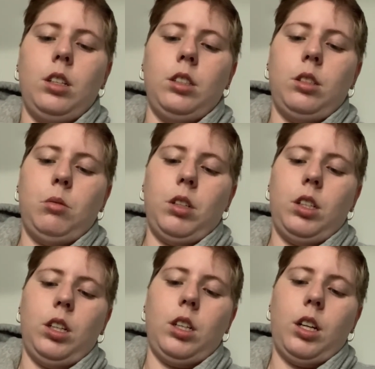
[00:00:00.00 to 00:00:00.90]
So we're
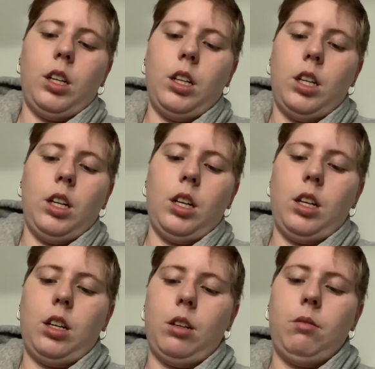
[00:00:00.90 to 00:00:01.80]
going to cut it in
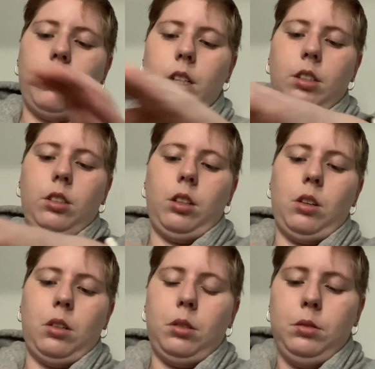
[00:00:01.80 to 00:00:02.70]
half like
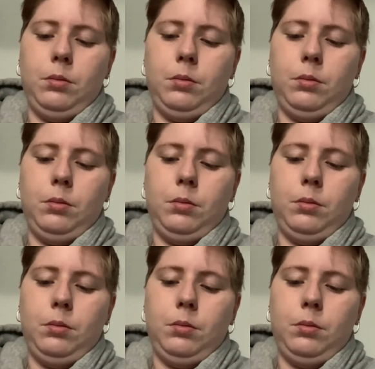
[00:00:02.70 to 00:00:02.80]
so.